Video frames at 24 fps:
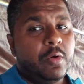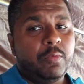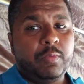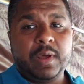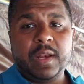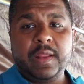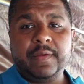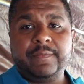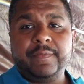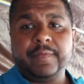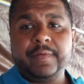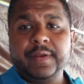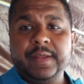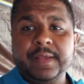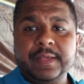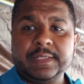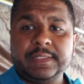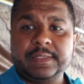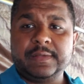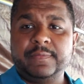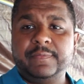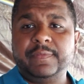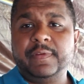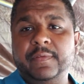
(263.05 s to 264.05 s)
whatever it
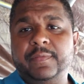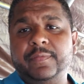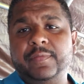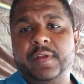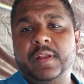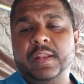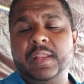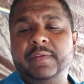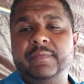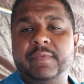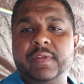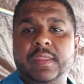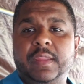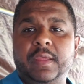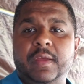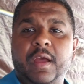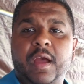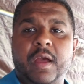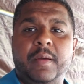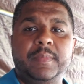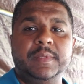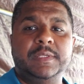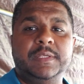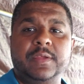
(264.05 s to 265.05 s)
is, feel free to leave it in the
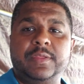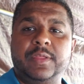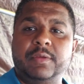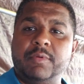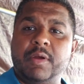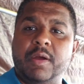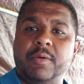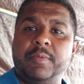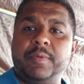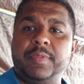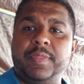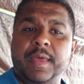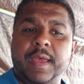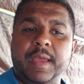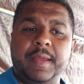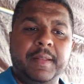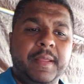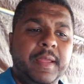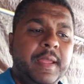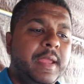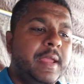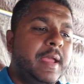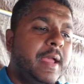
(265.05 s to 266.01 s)
comments. Nothing wrong with that.